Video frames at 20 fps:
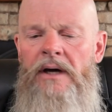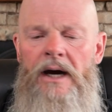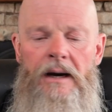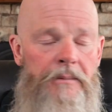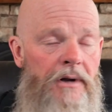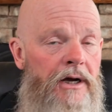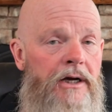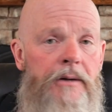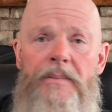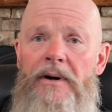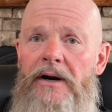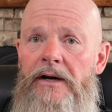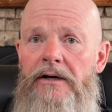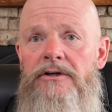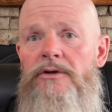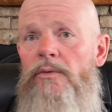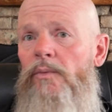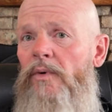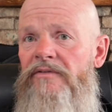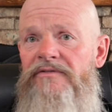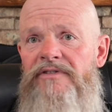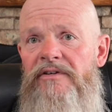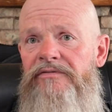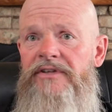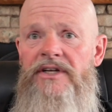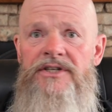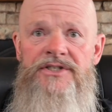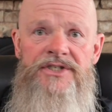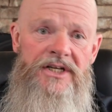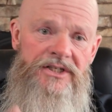I'm not comparing it to the
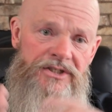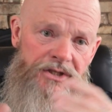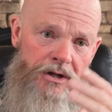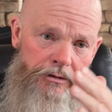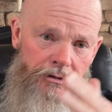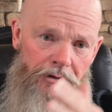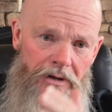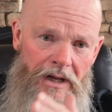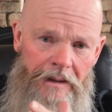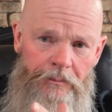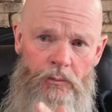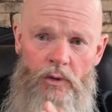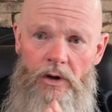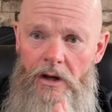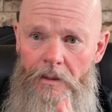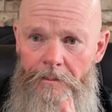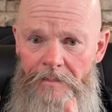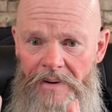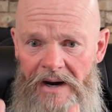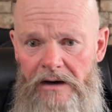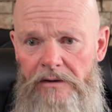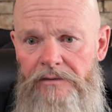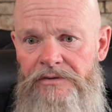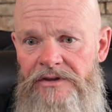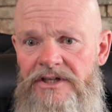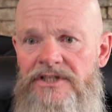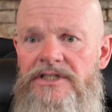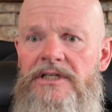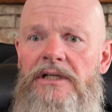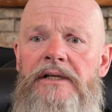150-600. I'm going to compare
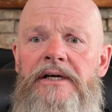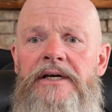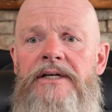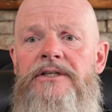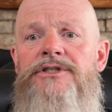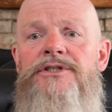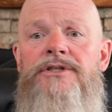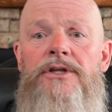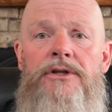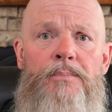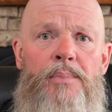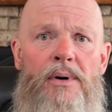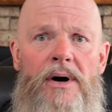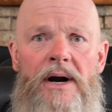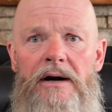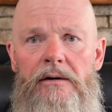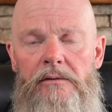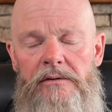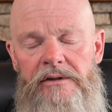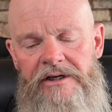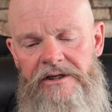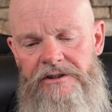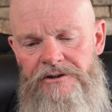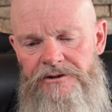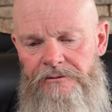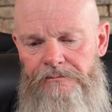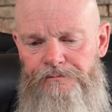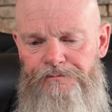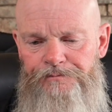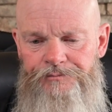this lens to the prior
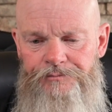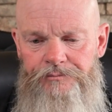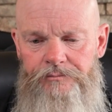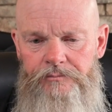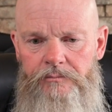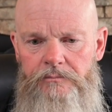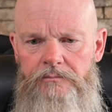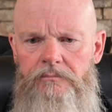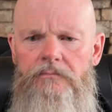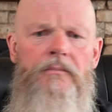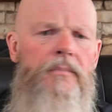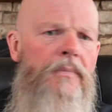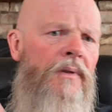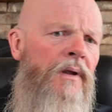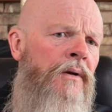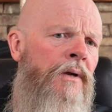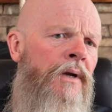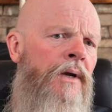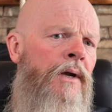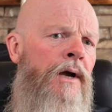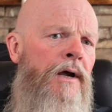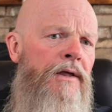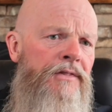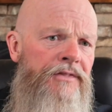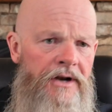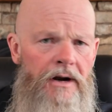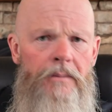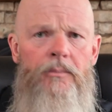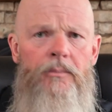lens. The